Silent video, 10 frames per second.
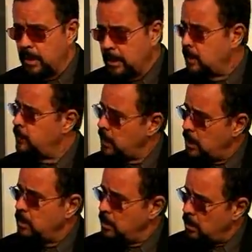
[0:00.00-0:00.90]
and living
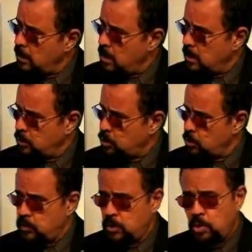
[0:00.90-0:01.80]
Indian
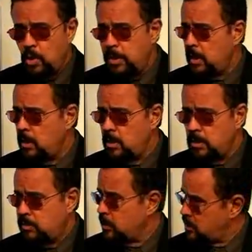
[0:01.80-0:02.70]
cultures, not in
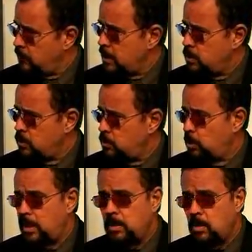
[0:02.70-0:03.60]
the reservations,
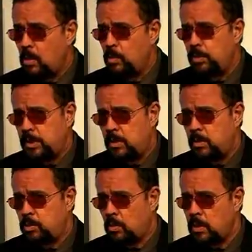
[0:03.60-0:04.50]
but in their own
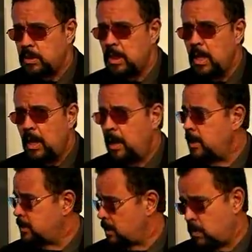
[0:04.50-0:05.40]
territories. And
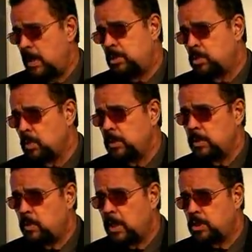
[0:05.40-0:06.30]
it's a great tourist
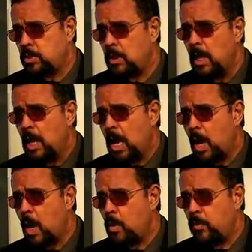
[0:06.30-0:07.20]
attraction.
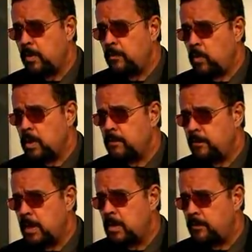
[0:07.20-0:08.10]
However, we are
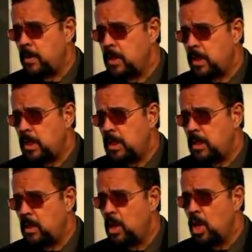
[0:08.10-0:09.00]
very, very
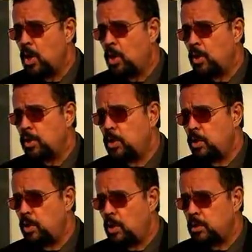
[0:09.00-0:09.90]
keen on
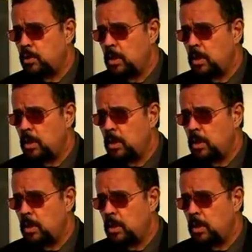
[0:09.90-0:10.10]
not